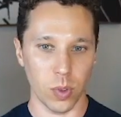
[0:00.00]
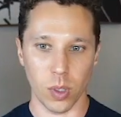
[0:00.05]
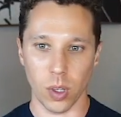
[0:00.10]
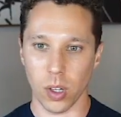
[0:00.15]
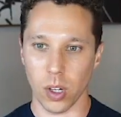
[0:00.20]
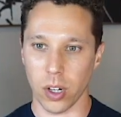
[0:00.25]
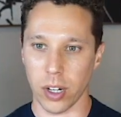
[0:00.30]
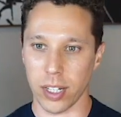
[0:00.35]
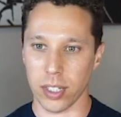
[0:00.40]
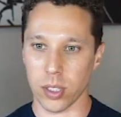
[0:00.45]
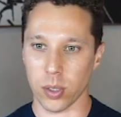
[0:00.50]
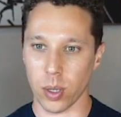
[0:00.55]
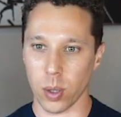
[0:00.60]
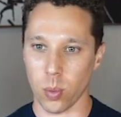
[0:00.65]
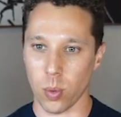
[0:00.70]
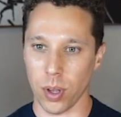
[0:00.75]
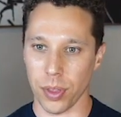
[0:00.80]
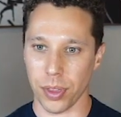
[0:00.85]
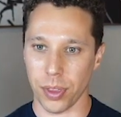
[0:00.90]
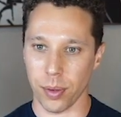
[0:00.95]
All right, so I
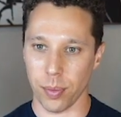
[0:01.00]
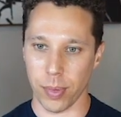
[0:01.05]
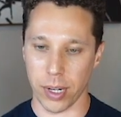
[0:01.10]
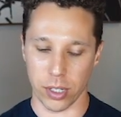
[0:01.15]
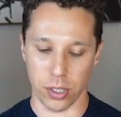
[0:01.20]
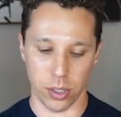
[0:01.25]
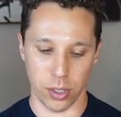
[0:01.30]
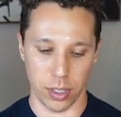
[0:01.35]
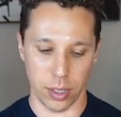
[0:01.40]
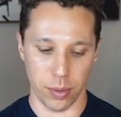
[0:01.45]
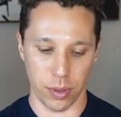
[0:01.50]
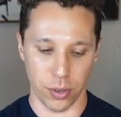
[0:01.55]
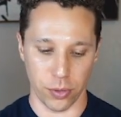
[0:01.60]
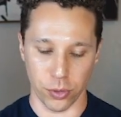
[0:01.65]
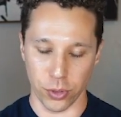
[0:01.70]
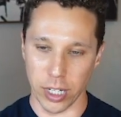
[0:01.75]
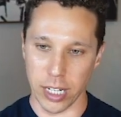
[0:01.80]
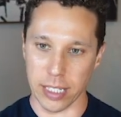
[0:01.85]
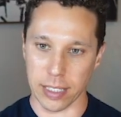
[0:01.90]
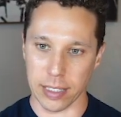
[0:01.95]
want to make sure that the
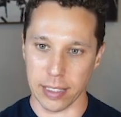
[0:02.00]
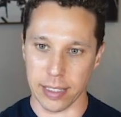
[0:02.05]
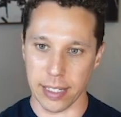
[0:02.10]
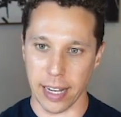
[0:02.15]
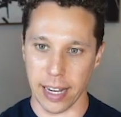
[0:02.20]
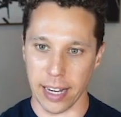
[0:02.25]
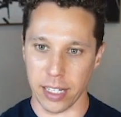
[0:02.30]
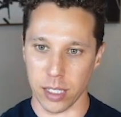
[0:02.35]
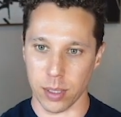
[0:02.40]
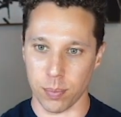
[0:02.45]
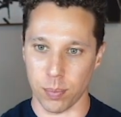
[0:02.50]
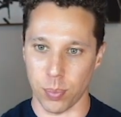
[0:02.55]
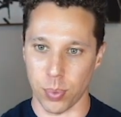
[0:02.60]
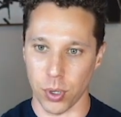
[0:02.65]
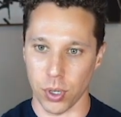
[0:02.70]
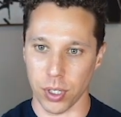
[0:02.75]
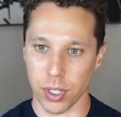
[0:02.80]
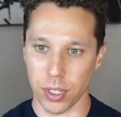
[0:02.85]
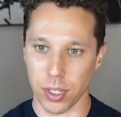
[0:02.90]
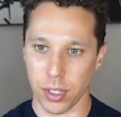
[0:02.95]
phrase contains
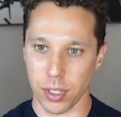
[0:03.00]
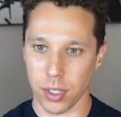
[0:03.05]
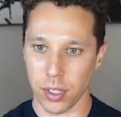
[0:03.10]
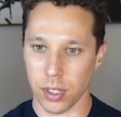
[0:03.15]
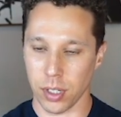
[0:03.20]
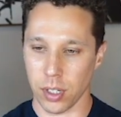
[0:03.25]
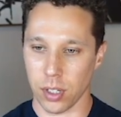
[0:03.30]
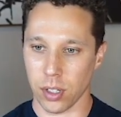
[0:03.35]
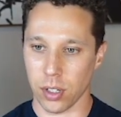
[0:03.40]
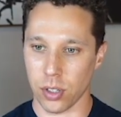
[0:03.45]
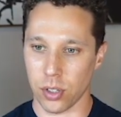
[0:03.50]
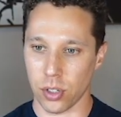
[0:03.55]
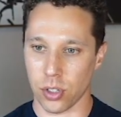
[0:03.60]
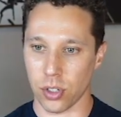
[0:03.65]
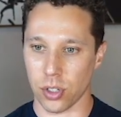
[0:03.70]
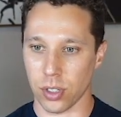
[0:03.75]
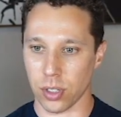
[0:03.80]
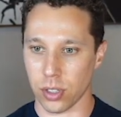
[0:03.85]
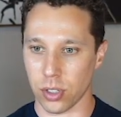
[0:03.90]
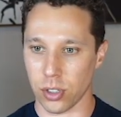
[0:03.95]
book,
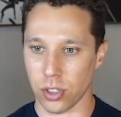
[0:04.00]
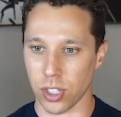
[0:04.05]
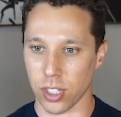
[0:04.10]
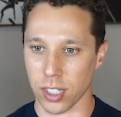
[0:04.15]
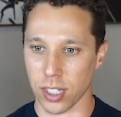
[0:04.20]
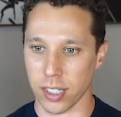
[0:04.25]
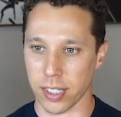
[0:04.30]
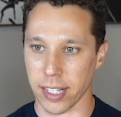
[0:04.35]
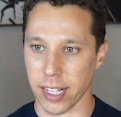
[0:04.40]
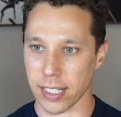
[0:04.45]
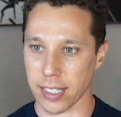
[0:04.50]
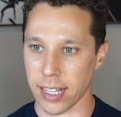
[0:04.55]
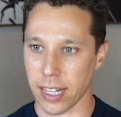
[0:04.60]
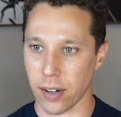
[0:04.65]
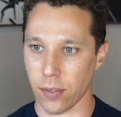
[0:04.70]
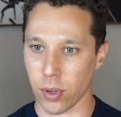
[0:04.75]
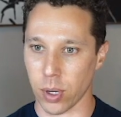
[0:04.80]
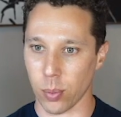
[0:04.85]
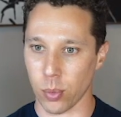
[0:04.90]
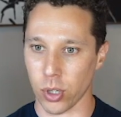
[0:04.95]
just because that's
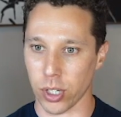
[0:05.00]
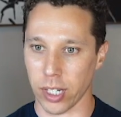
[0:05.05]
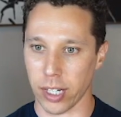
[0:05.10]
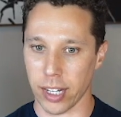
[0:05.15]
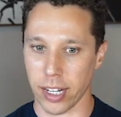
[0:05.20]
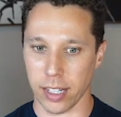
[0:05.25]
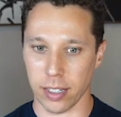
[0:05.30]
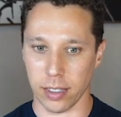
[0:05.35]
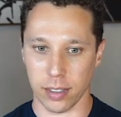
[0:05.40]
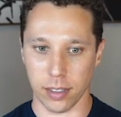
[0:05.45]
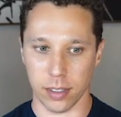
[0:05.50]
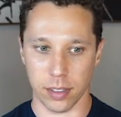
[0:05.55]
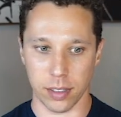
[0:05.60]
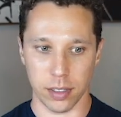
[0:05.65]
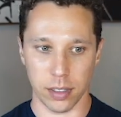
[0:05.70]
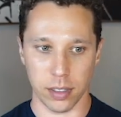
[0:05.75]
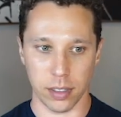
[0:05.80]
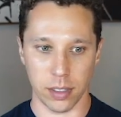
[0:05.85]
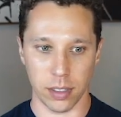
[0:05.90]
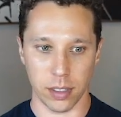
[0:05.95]
kind of what I'm looking at.
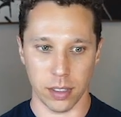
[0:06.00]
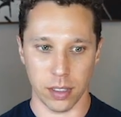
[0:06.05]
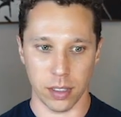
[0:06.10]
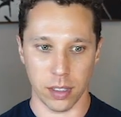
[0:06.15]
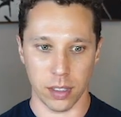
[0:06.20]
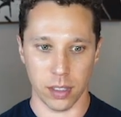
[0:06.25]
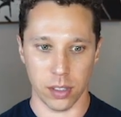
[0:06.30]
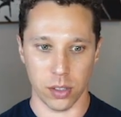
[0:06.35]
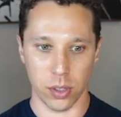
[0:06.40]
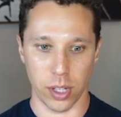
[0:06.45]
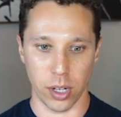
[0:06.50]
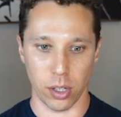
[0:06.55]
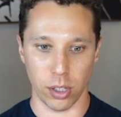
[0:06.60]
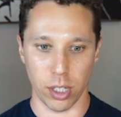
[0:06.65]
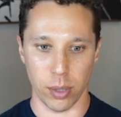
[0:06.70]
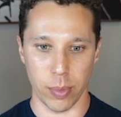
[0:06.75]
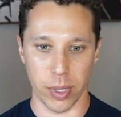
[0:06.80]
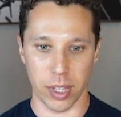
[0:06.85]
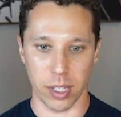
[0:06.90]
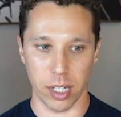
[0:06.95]
So that'll
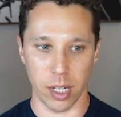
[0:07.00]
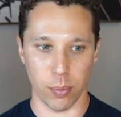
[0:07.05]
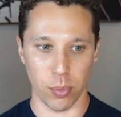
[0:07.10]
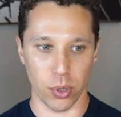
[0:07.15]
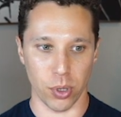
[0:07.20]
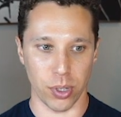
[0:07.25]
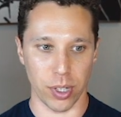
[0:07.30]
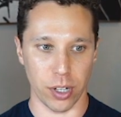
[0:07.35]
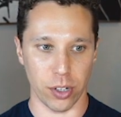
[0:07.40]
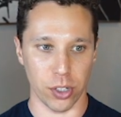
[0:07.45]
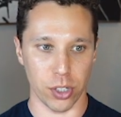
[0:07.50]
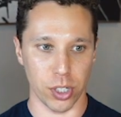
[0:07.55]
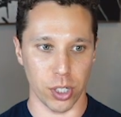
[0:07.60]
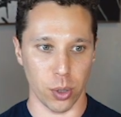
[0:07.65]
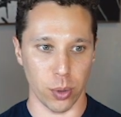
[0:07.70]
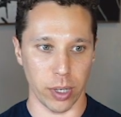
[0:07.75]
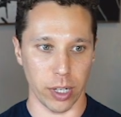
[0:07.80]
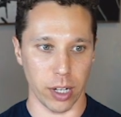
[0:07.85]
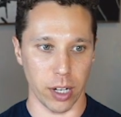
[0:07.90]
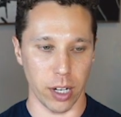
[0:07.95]
limit the number that are
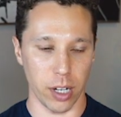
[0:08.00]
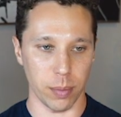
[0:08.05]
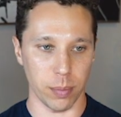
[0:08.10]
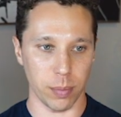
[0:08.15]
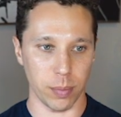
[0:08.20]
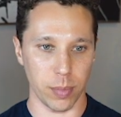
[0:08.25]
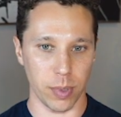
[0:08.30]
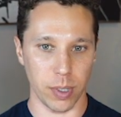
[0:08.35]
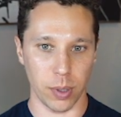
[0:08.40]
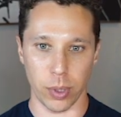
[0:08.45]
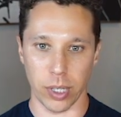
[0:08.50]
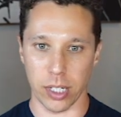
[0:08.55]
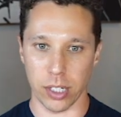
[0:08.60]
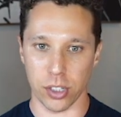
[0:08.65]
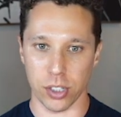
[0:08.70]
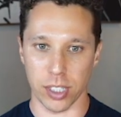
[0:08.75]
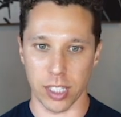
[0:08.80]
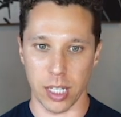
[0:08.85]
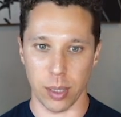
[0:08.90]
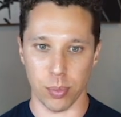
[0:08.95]
showing up, and we can
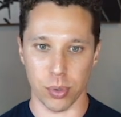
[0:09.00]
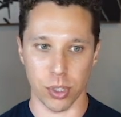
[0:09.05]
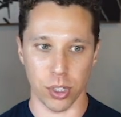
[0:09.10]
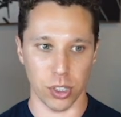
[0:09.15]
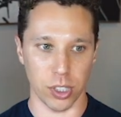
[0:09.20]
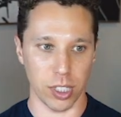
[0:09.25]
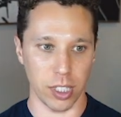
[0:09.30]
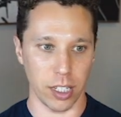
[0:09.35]
just keep searching